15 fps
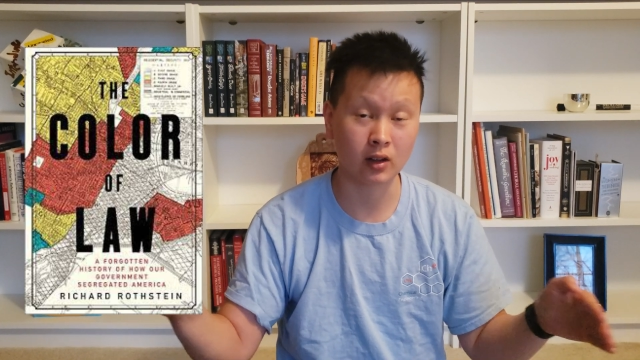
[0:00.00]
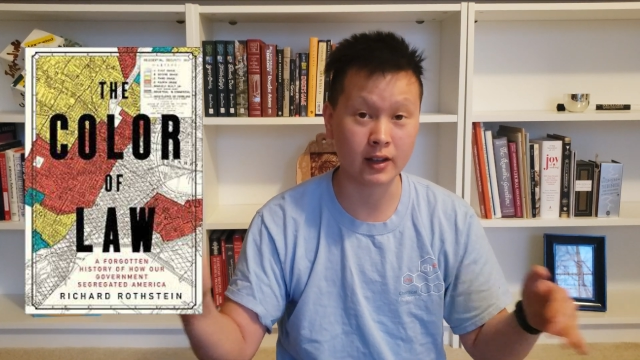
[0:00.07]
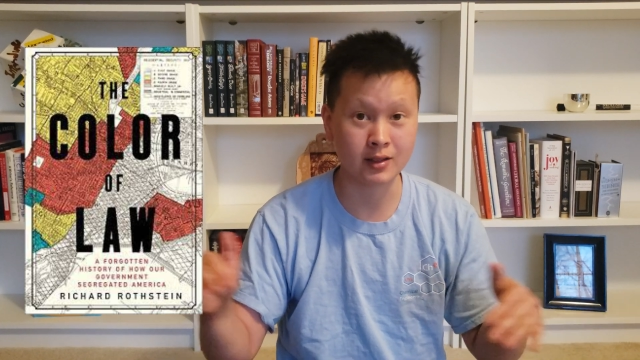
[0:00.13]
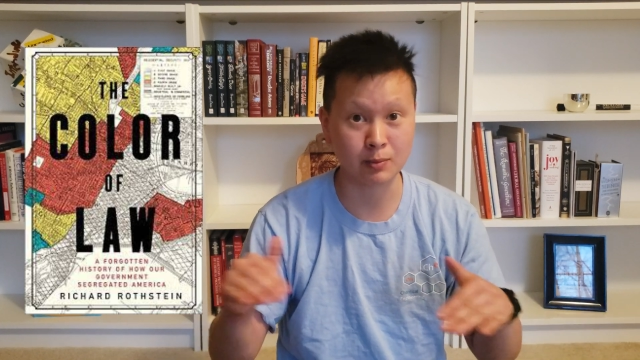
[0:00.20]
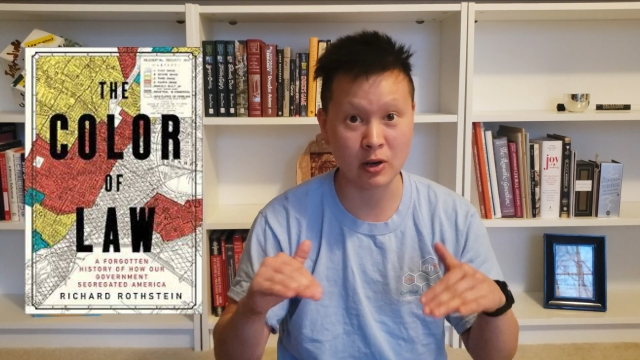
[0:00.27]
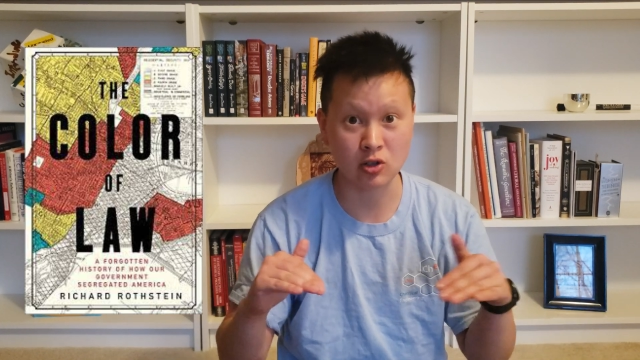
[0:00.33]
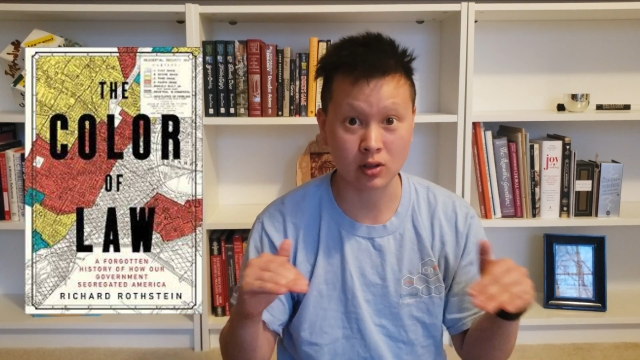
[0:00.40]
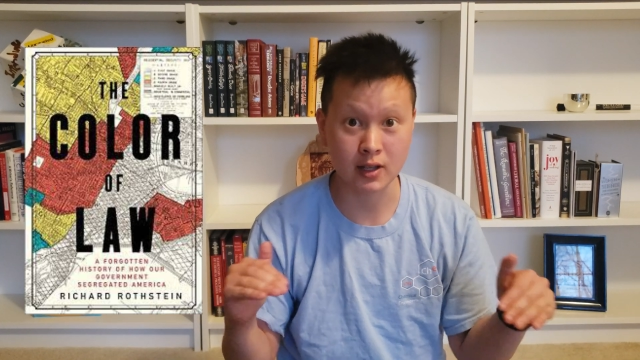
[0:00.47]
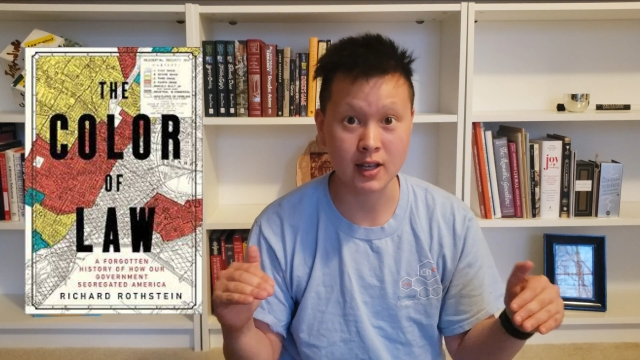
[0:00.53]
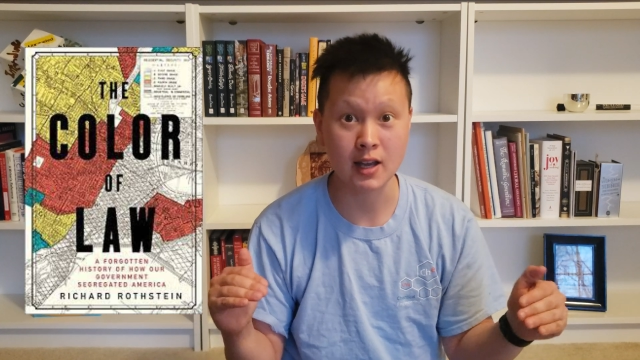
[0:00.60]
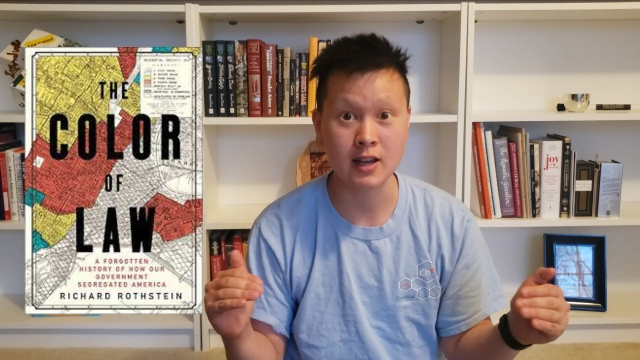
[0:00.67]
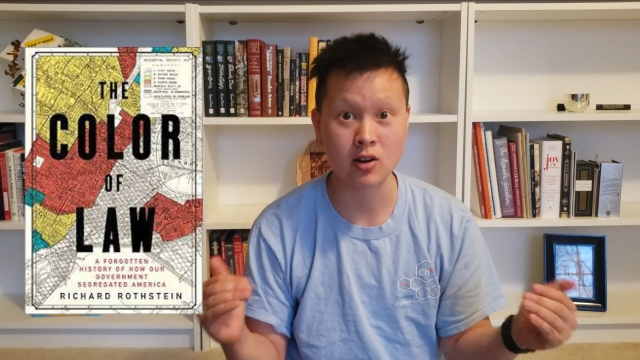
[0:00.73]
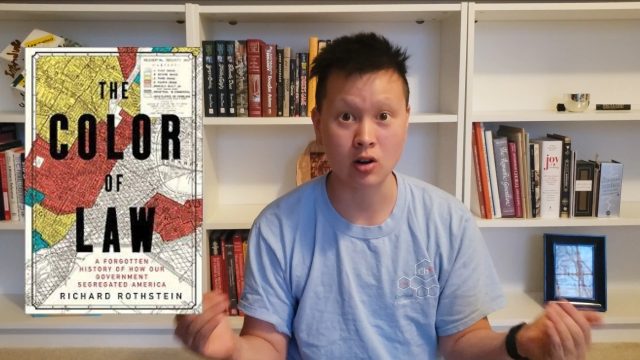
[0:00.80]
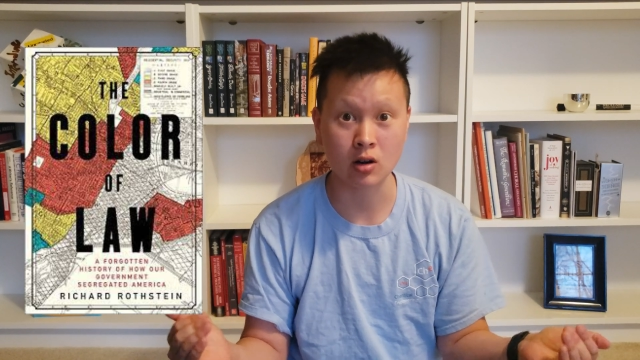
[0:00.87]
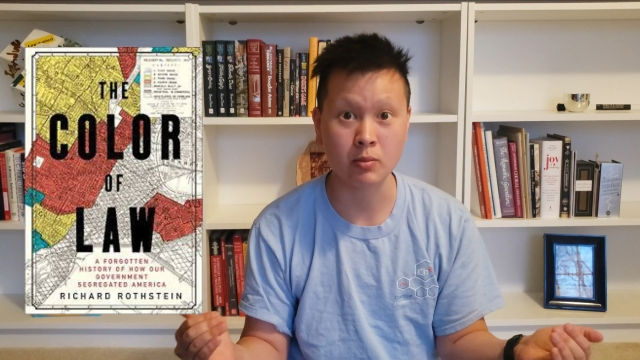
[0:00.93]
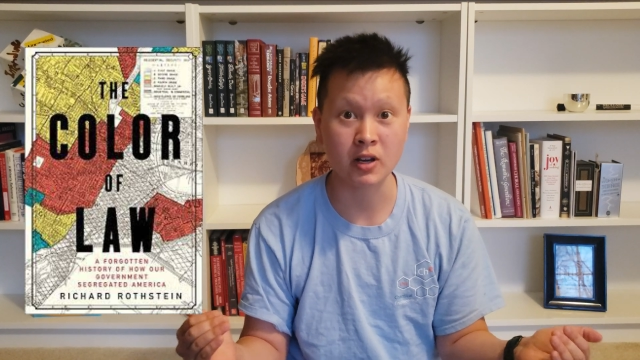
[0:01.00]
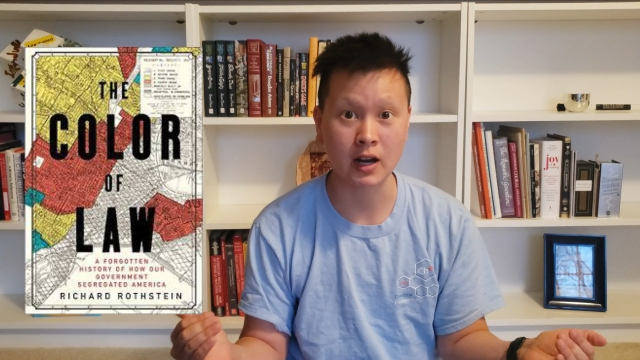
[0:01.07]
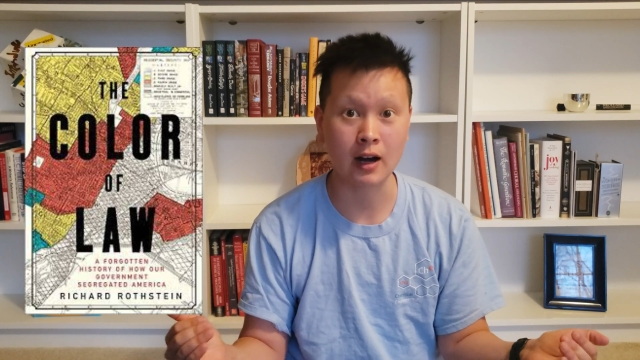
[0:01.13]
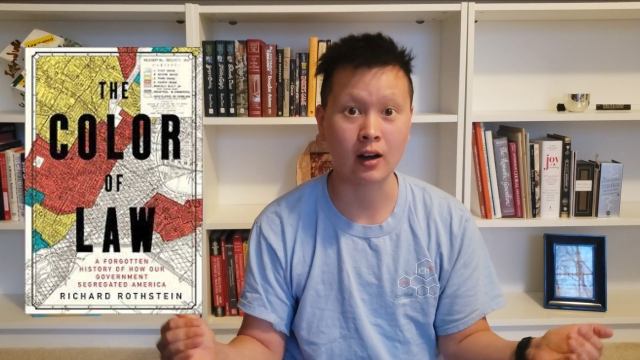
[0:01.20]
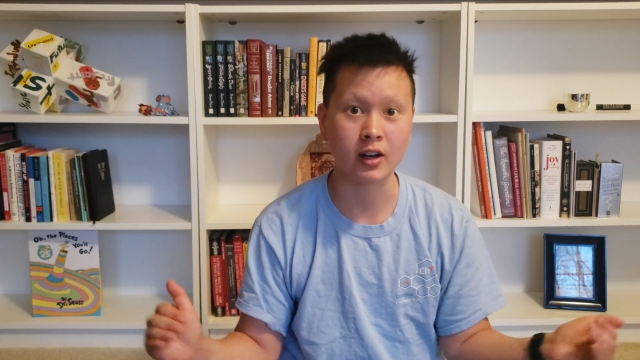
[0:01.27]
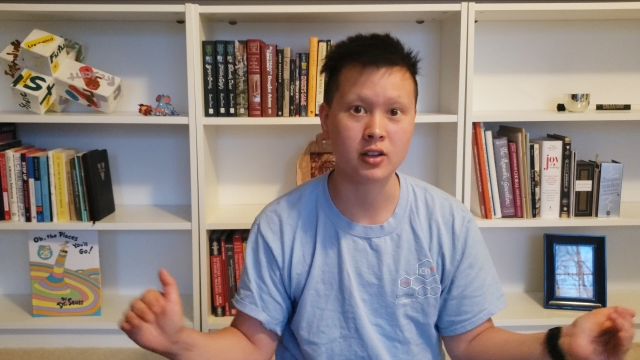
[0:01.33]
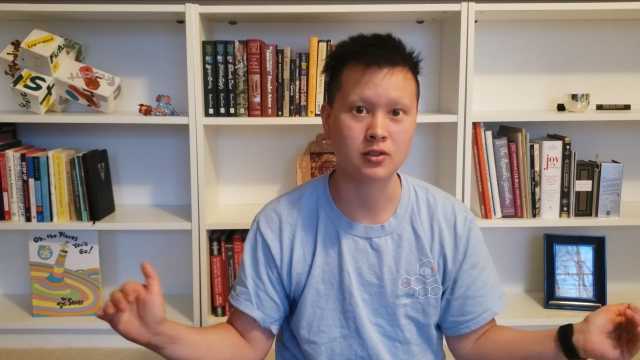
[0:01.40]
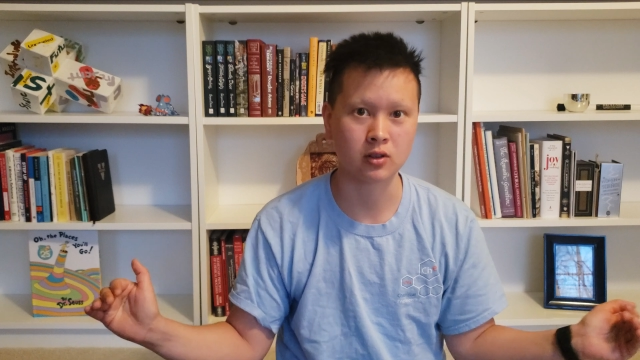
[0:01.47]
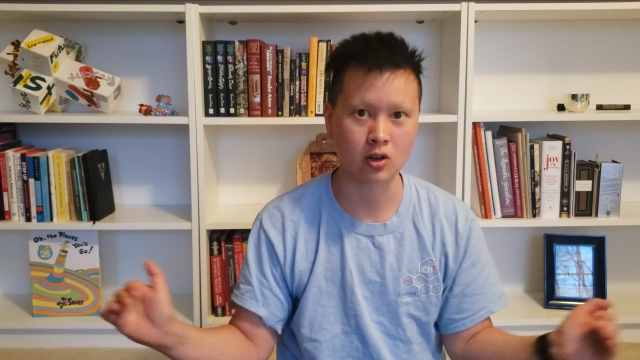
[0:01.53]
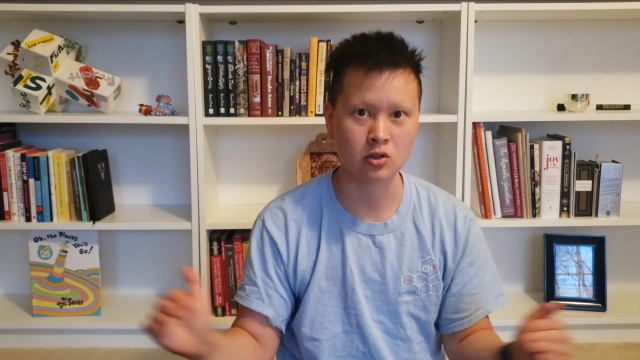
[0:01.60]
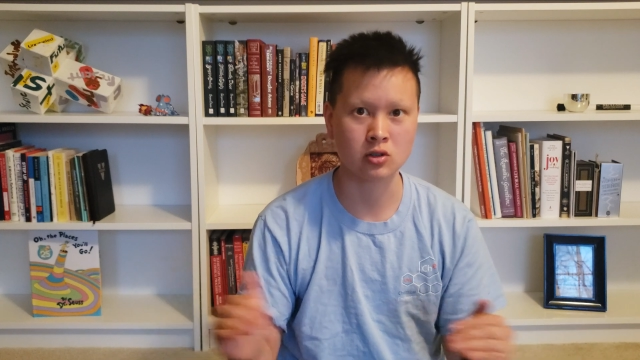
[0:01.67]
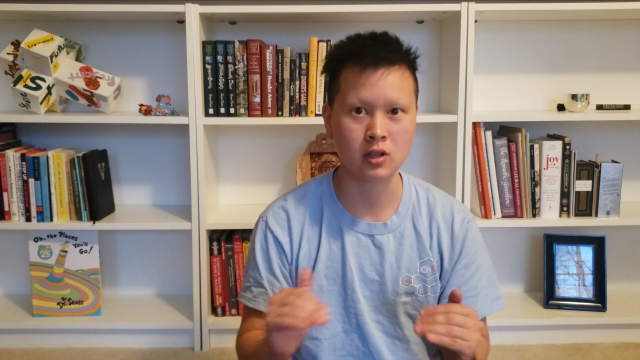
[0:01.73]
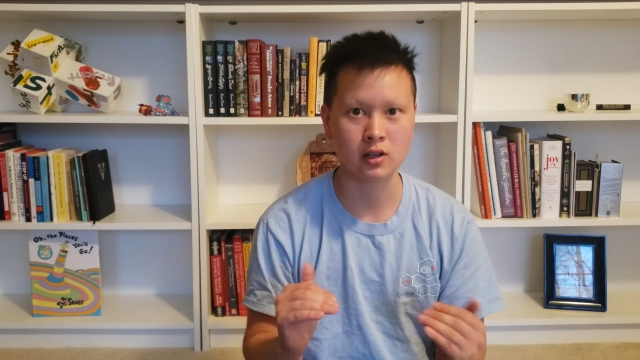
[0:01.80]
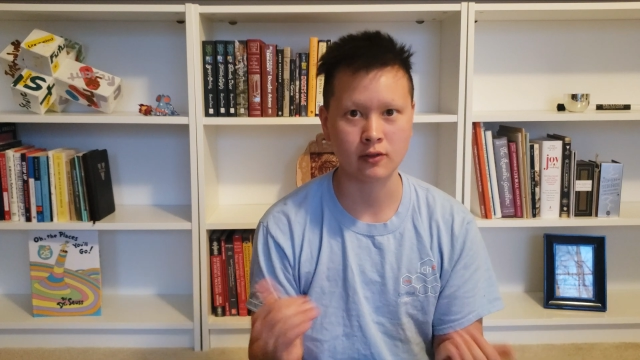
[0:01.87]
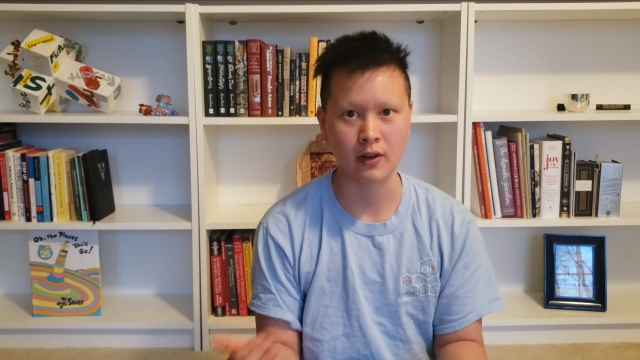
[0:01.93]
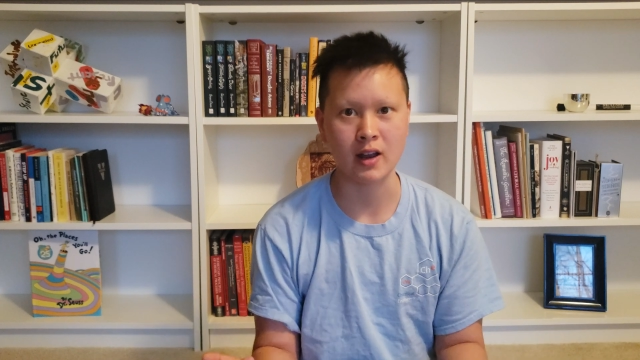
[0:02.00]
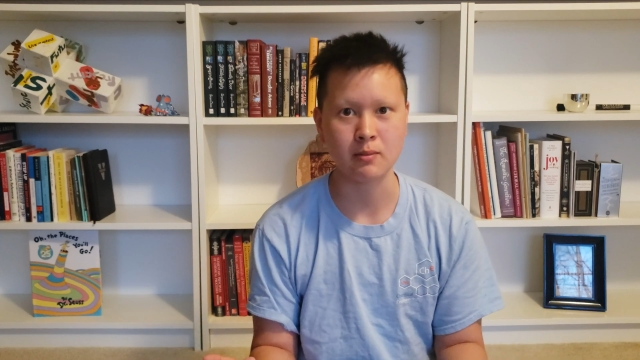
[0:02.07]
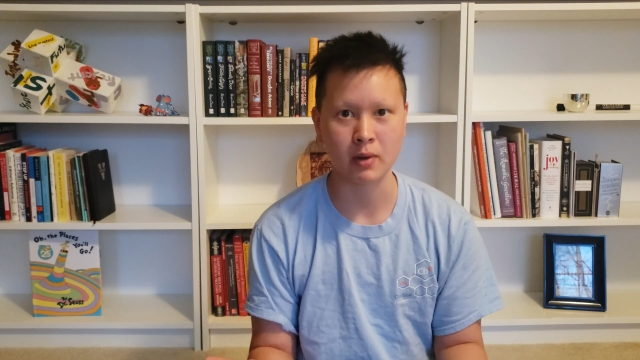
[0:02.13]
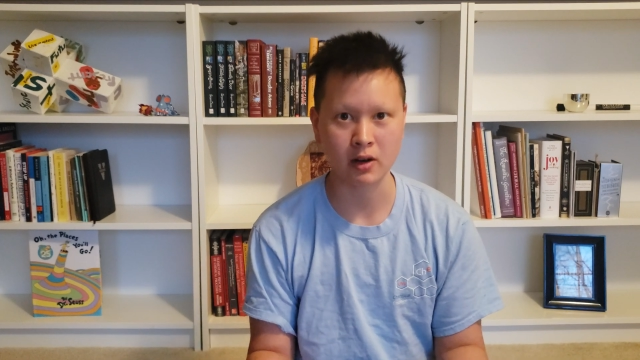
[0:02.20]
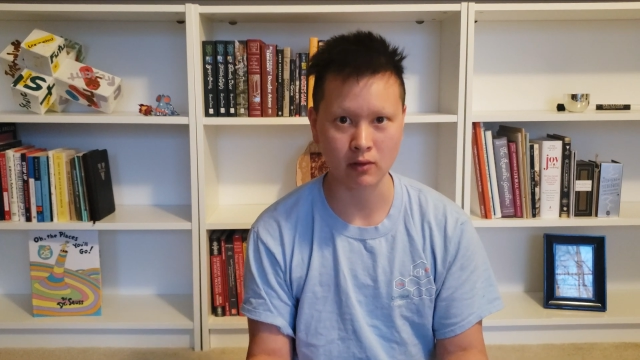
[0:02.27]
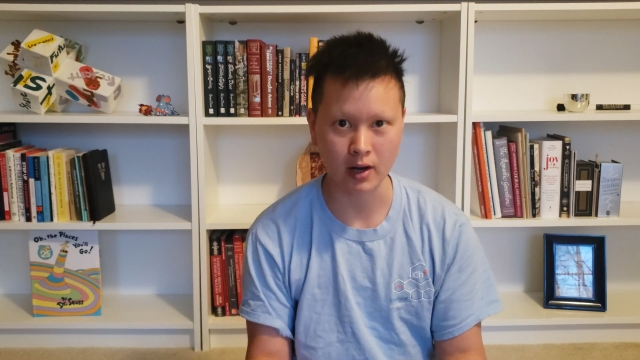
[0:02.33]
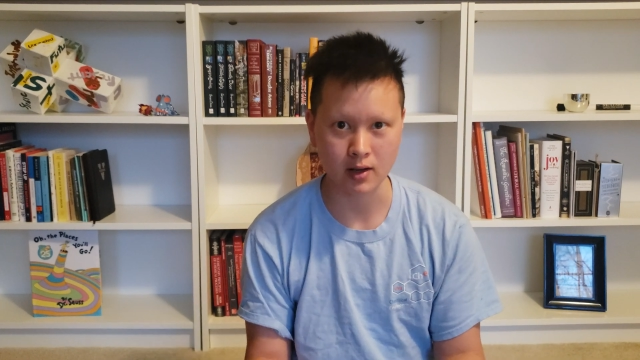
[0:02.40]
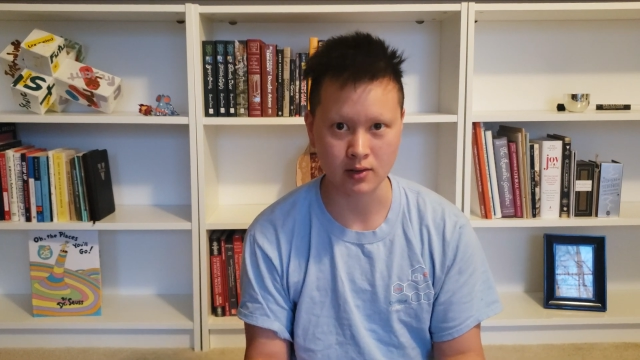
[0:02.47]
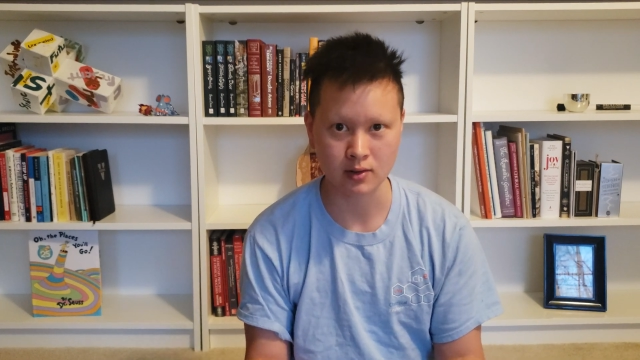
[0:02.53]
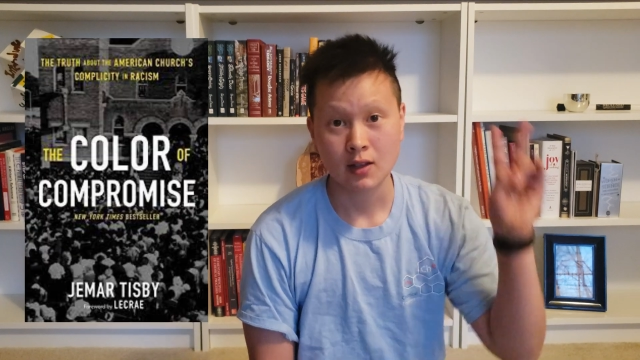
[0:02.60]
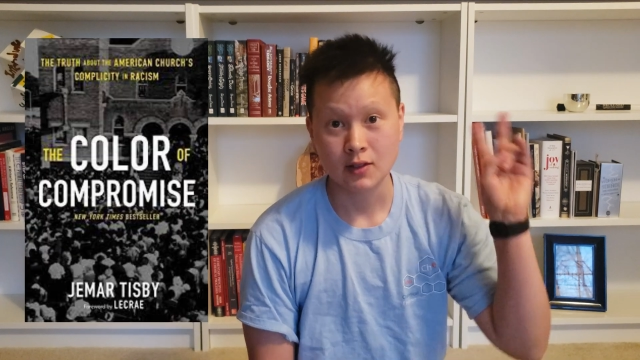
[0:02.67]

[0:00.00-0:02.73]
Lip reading: especially in urban areas, largely defined by race.